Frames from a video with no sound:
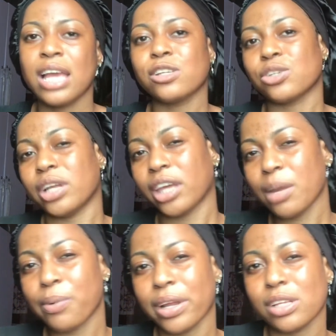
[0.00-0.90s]
So the K
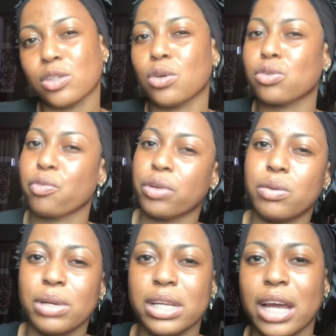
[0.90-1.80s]
Brothers is also really,
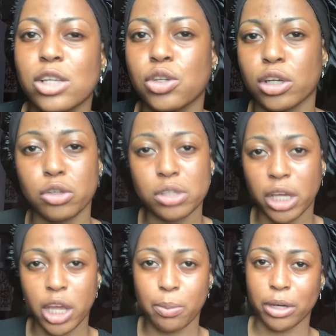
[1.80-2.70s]
really nice. You can use the
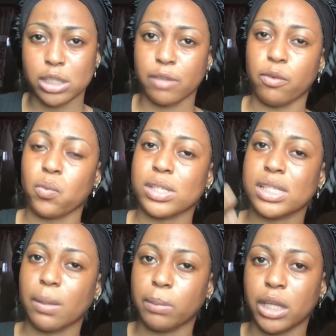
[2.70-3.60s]
K Brothers if you want
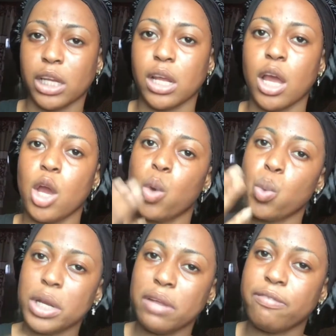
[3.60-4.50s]
something
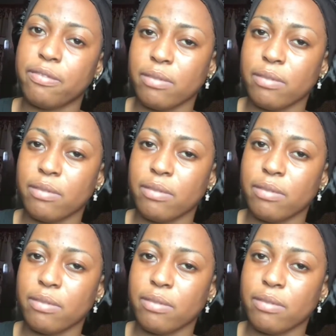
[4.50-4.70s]
really